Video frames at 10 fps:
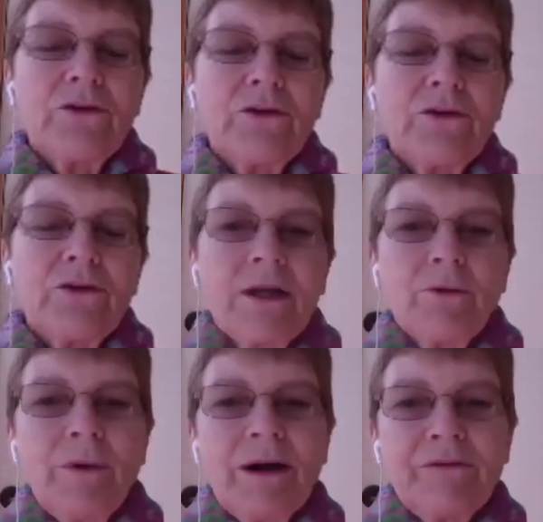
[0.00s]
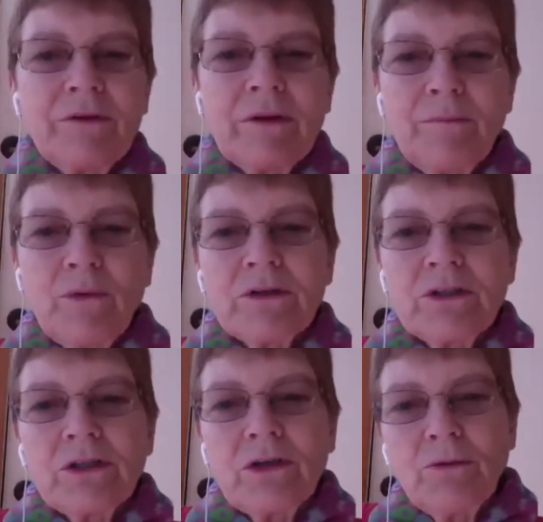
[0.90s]
you do need a way for the board
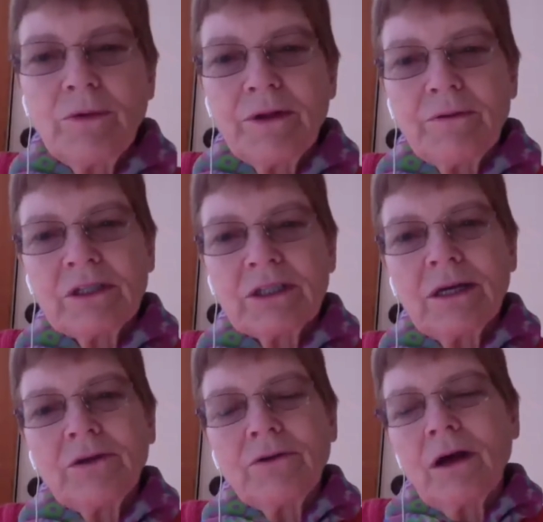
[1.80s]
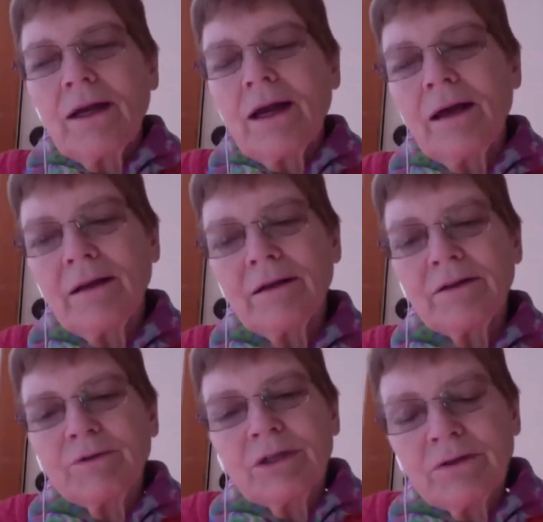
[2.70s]
to know whether it's done or not.
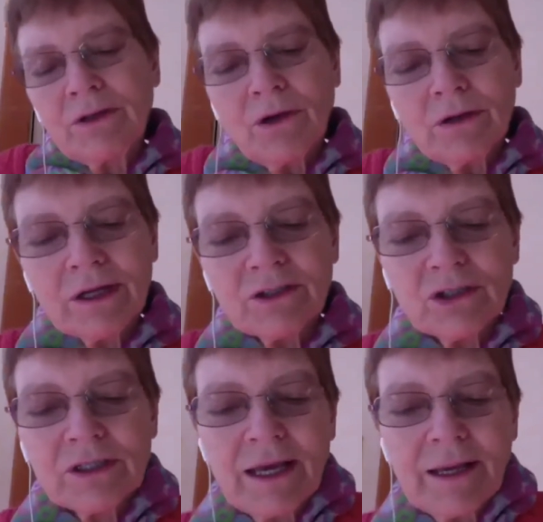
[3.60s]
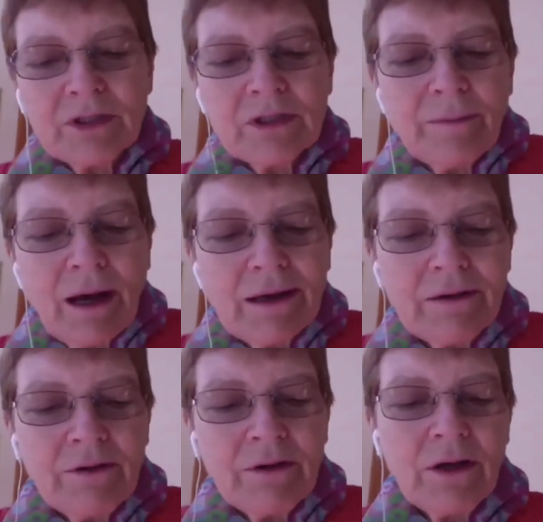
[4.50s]
A thought that just came to
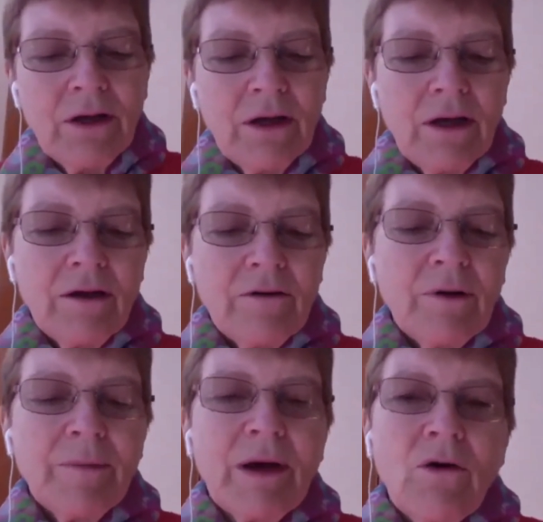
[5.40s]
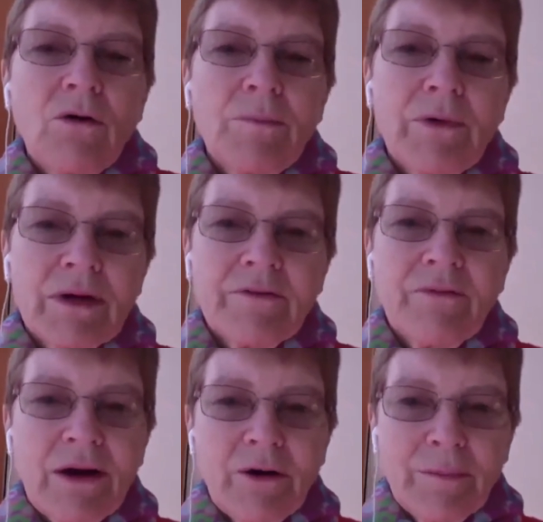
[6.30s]
mind from a corporate
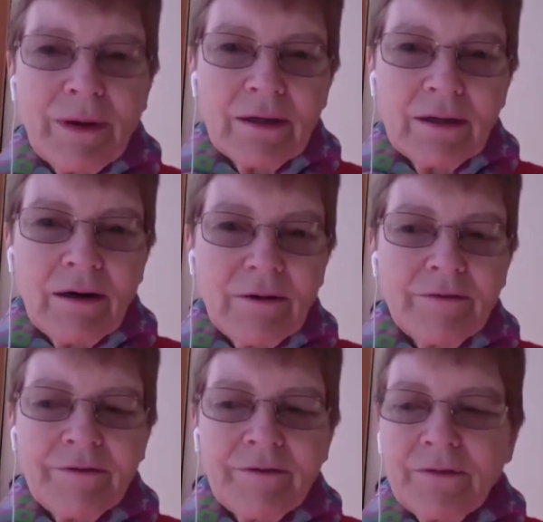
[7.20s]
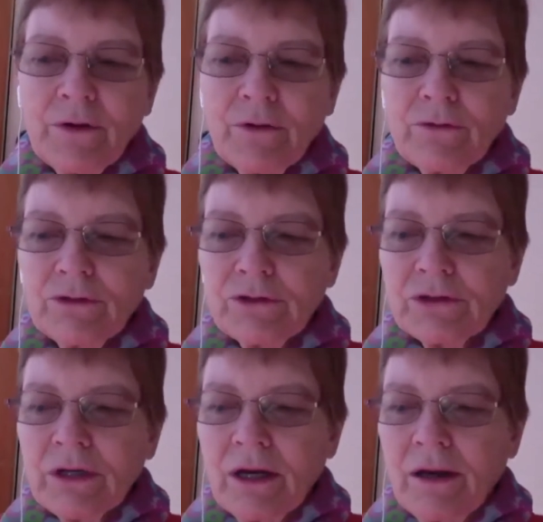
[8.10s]
environment of
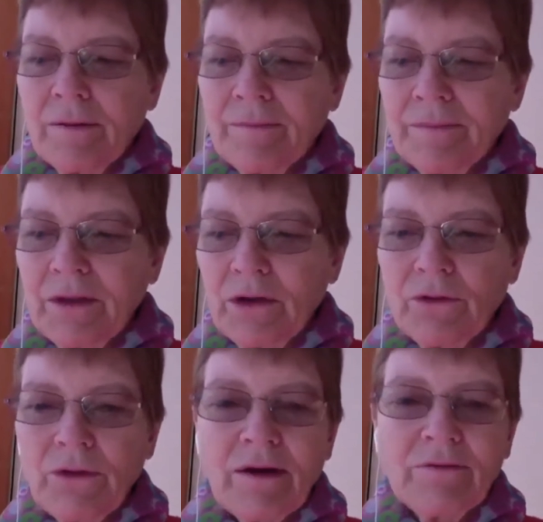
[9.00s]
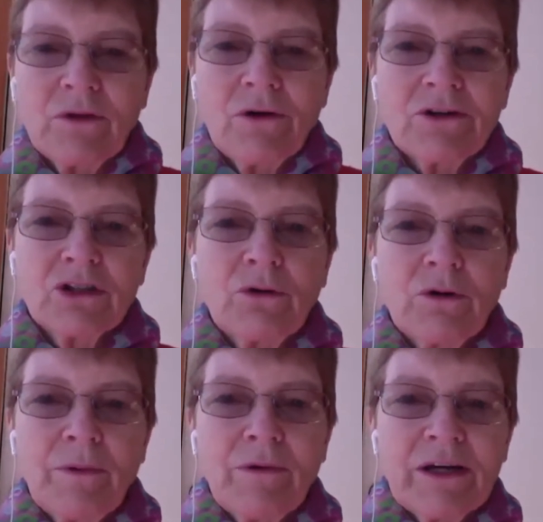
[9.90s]
those, you have large
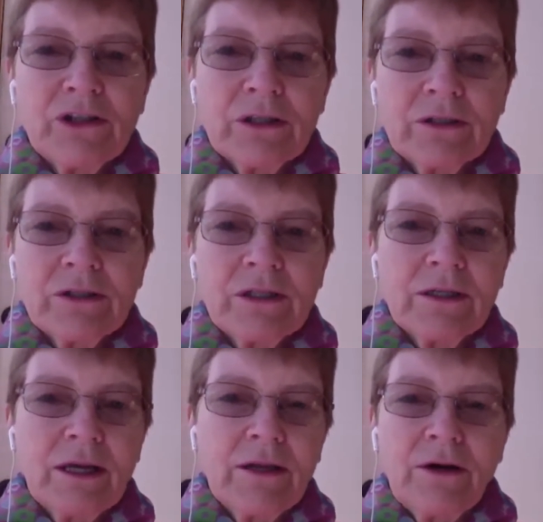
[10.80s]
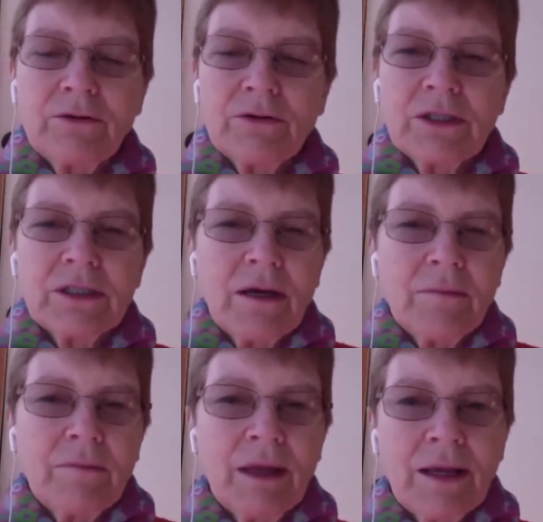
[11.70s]
corporations, and then there's some